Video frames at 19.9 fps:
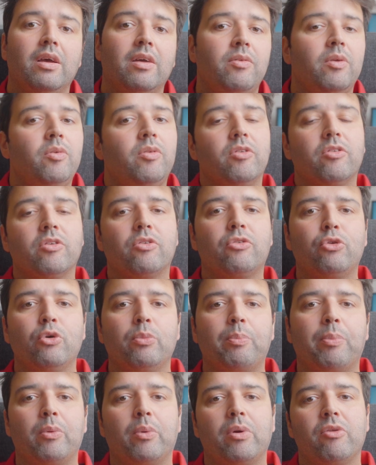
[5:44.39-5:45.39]
This is a
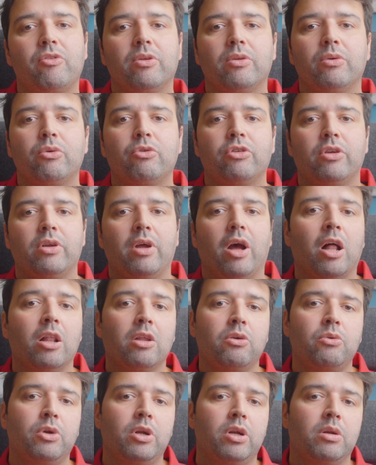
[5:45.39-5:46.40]
super resolution
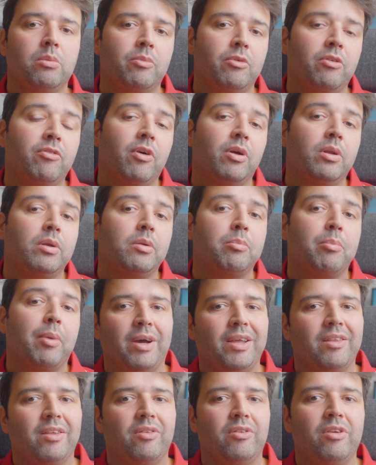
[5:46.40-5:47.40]
algorithm developed
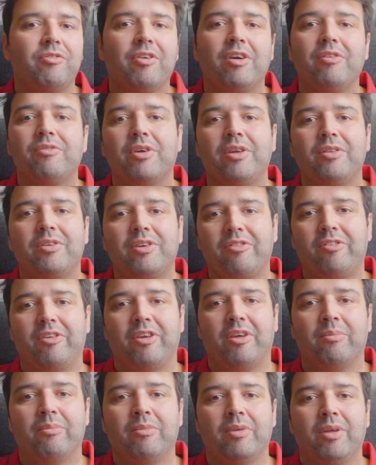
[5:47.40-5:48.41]
by the D5 render
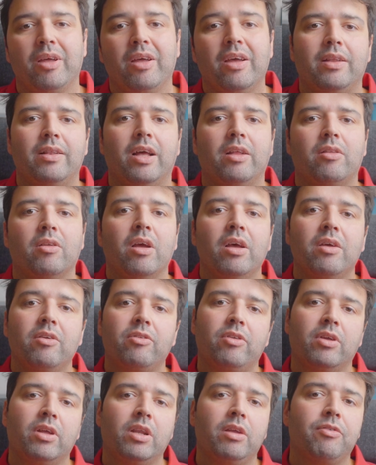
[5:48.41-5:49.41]
team that
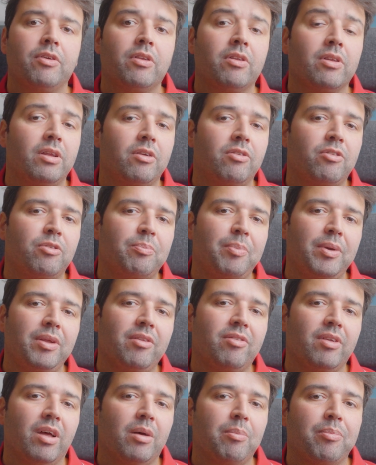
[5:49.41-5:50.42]
significantly
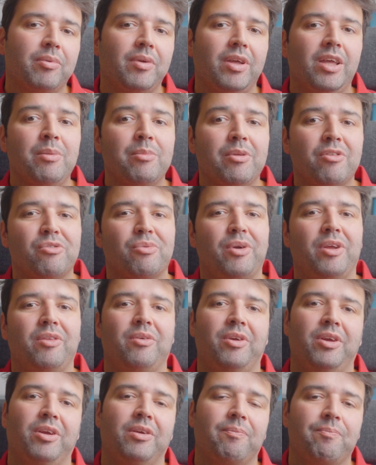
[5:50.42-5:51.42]
speeds up image
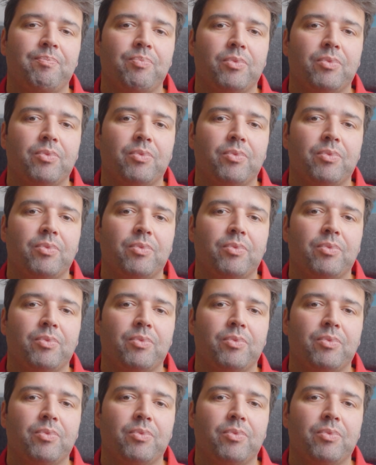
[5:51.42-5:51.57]
rendering.